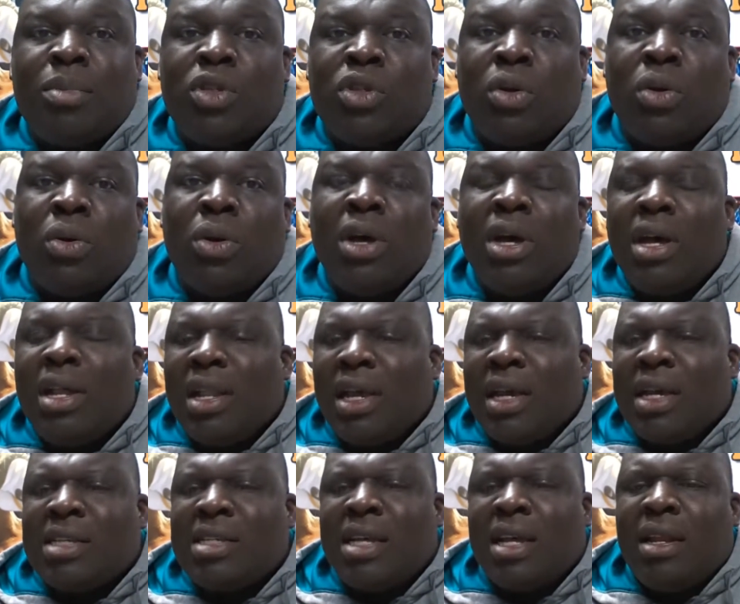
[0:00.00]
So
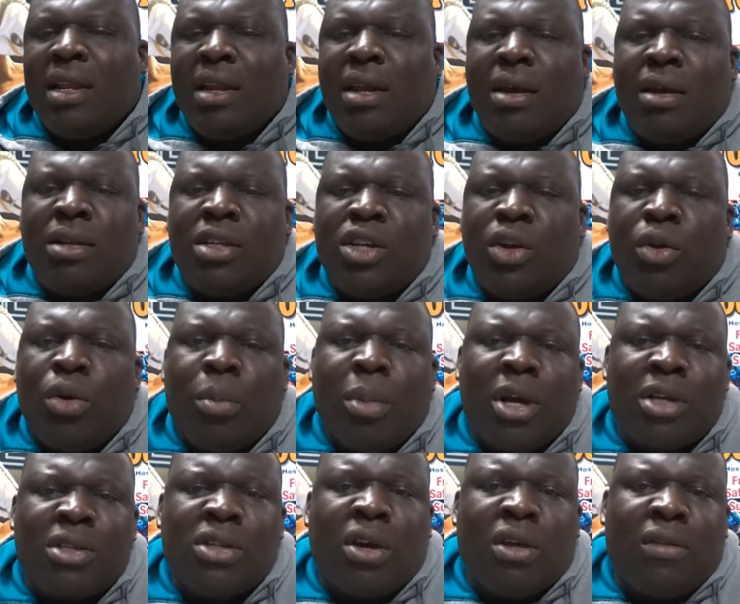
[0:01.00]
like I said, Ontario
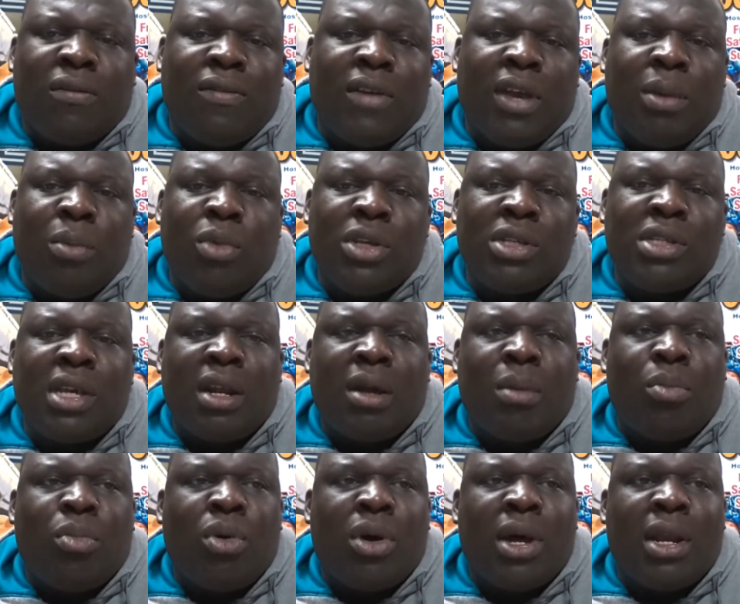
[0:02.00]
Boxing Hall of Fame, we set
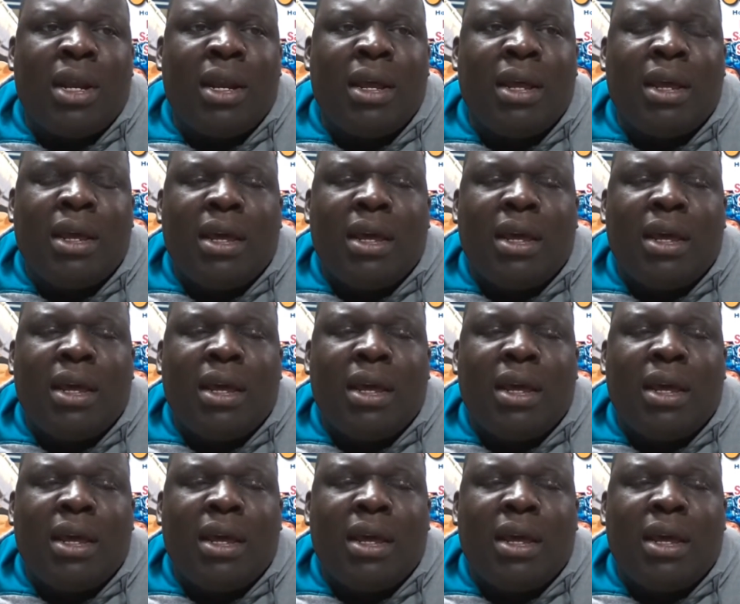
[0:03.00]
up one